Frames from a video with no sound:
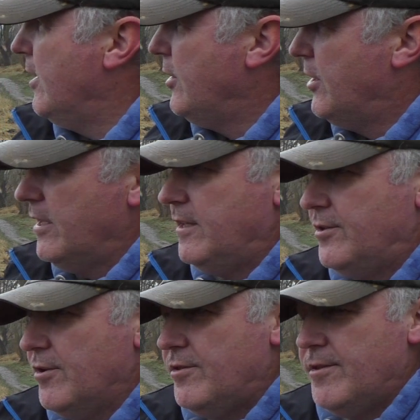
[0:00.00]

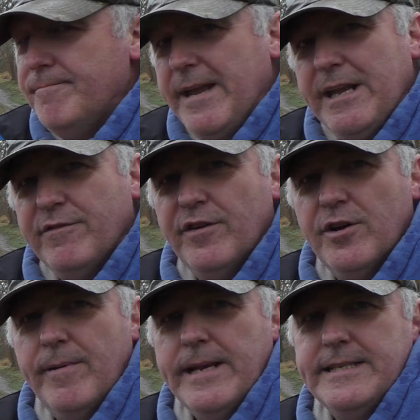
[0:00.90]
the main
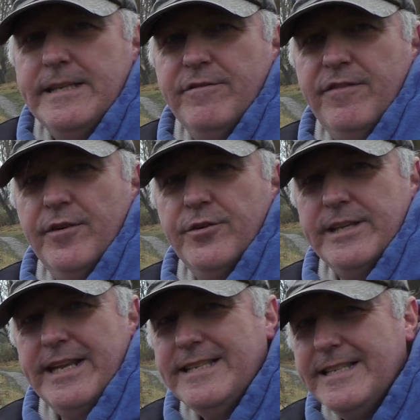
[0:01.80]
flow when it's in
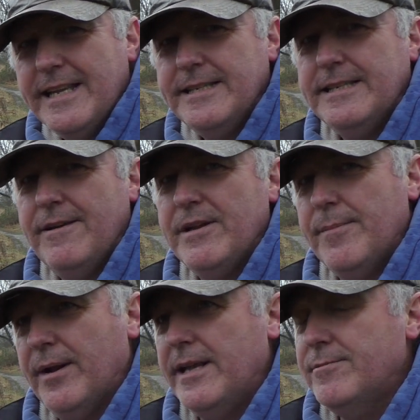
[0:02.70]
flood isn't necessarily
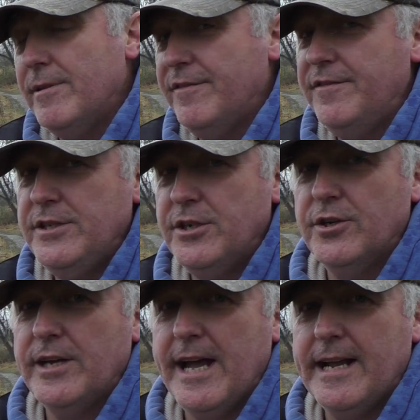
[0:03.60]
a place where the fish are
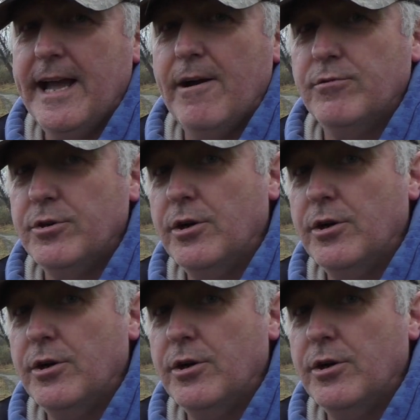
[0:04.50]
going to hang out.